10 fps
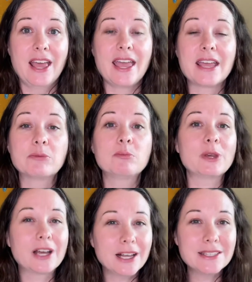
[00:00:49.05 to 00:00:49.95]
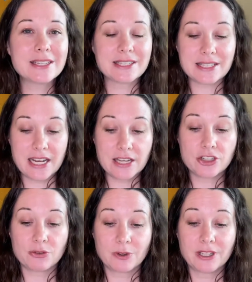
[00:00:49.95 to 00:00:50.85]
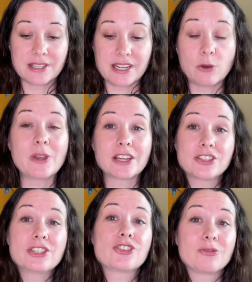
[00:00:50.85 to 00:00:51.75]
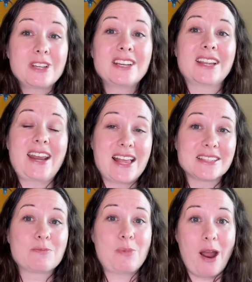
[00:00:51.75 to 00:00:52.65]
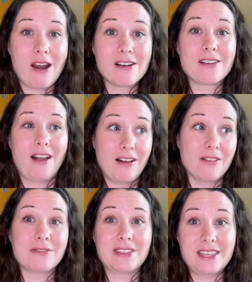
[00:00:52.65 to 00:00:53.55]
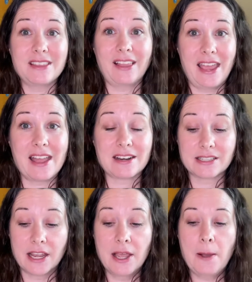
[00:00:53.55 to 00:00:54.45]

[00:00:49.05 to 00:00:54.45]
And because it is attached to real estate, we actually treat it as part of the land.